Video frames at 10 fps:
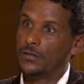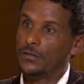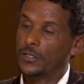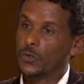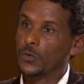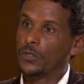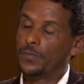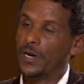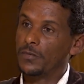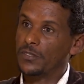that
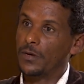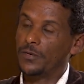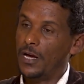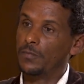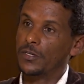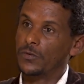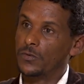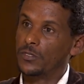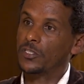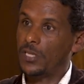took prime minister abiy ahmed
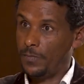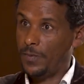to the national